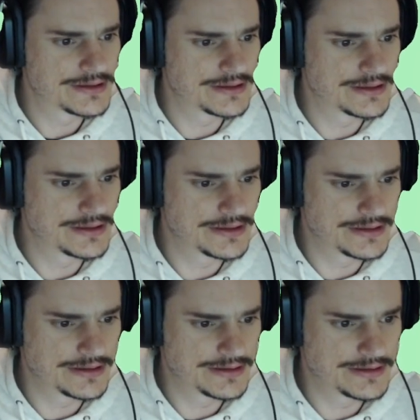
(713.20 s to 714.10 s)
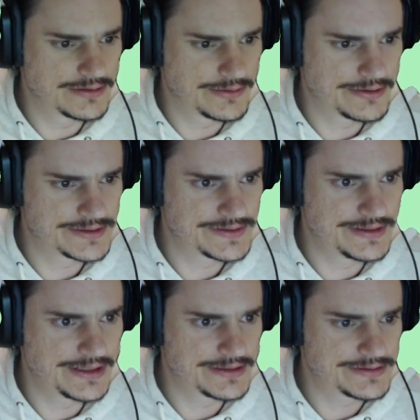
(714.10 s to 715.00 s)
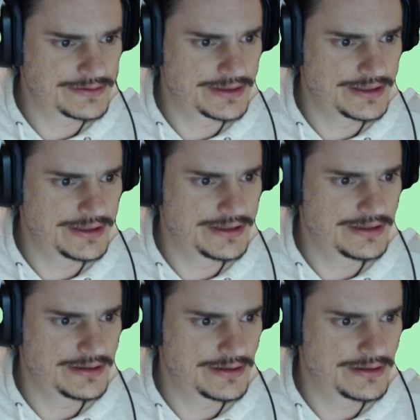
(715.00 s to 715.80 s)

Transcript: Where is get? Okay.